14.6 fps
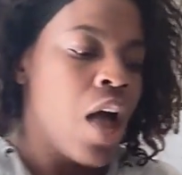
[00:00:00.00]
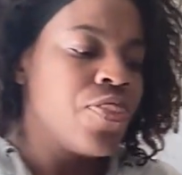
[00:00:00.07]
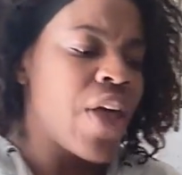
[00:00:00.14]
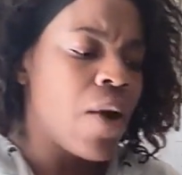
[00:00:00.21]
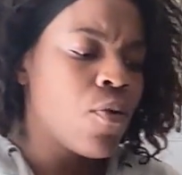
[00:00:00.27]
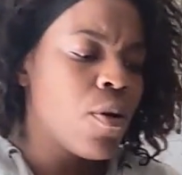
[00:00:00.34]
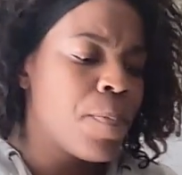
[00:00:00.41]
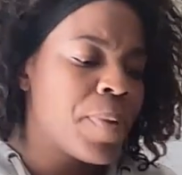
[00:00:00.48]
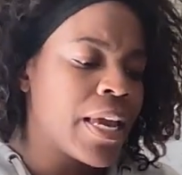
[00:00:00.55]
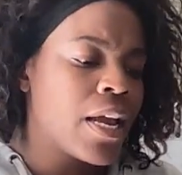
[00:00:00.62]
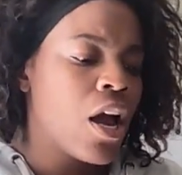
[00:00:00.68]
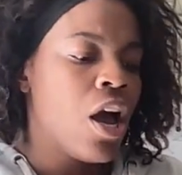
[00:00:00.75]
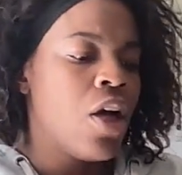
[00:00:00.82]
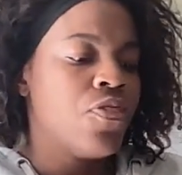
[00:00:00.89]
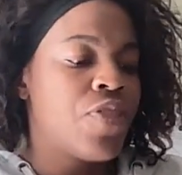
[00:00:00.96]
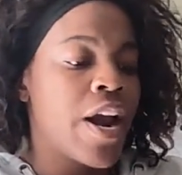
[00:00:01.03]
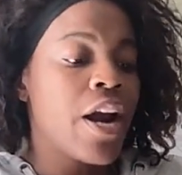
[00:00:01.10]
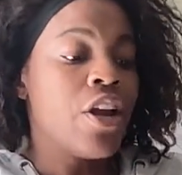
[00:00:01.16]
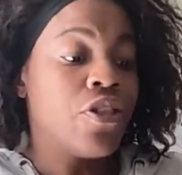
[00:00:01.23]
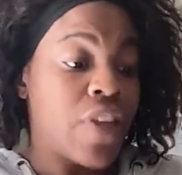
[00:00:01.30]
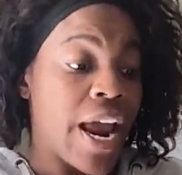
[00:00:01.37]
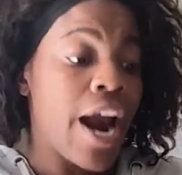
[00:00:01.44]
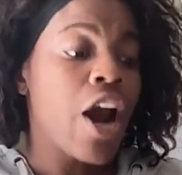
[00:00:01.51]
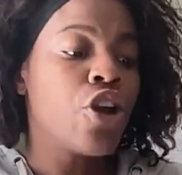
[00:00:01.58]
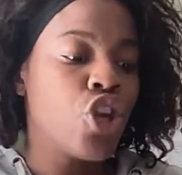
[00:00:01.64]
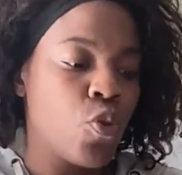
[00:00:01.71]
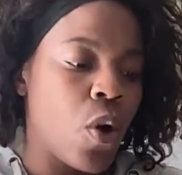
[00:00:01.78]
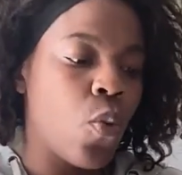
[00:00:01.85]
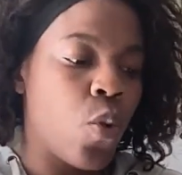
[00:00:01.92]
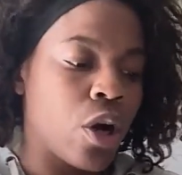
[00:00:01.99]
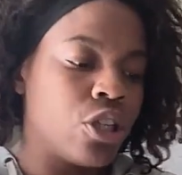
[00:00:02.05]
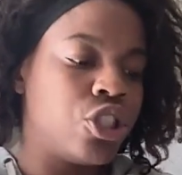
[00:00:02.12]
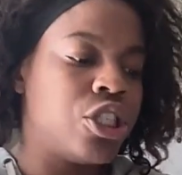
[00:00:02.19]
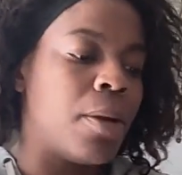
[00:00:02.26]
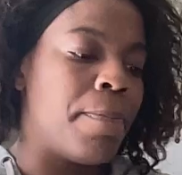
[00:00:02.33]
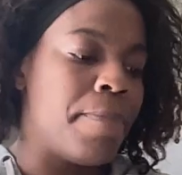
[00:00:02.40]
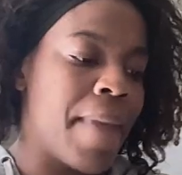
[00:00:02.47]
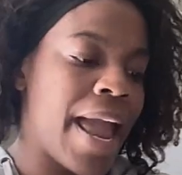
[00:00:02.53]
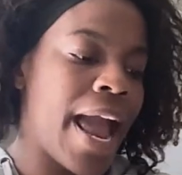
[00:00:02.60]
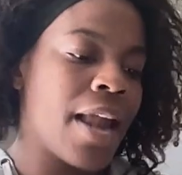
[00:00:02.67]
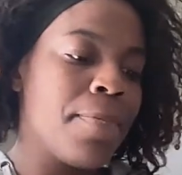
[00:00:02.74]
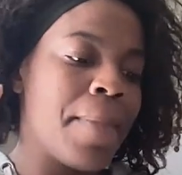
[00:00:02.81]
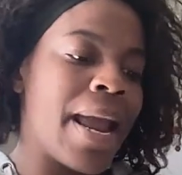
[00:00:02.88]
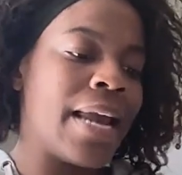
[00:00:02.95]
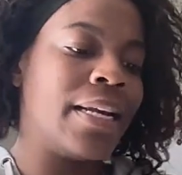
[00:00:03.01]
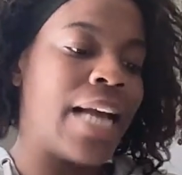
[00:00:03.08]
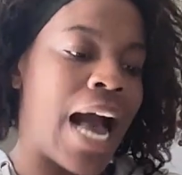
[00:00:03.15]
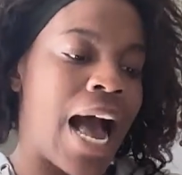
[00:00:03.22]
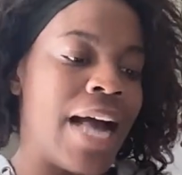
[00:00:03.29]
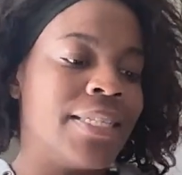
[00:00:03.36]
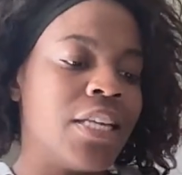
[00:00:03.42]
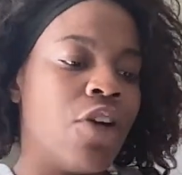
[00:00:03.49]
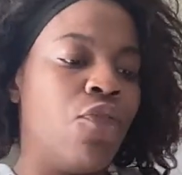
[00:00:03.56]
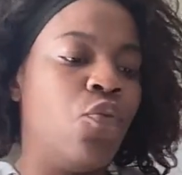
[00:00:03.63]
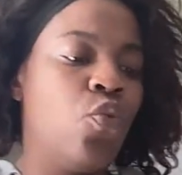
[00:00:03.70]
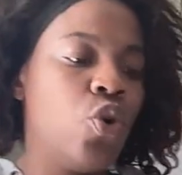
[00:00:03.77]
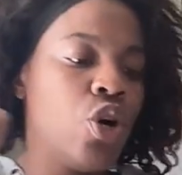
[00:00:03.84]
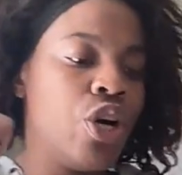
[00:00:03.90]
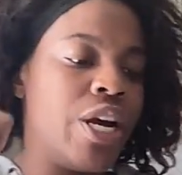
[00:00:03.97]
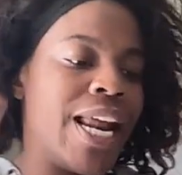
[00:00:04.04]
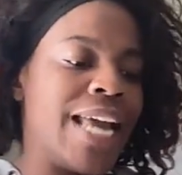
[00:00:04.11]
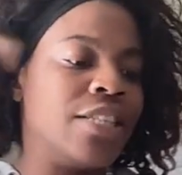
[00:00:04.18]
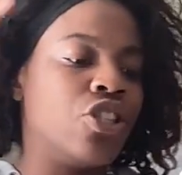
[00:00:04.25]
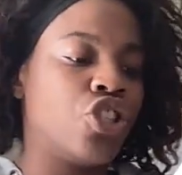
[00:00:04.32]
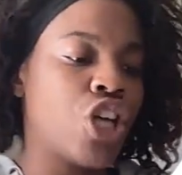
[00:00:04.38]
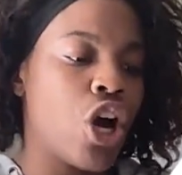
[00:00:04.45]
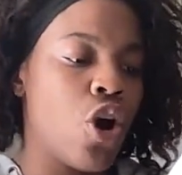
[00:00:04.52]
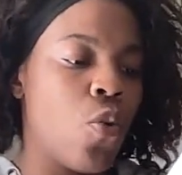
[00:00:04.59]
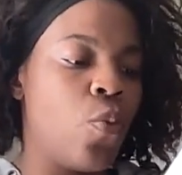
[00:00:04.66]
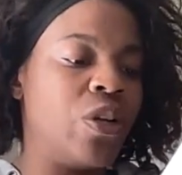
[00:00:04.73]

There you will worship man-made gods of wood and stone,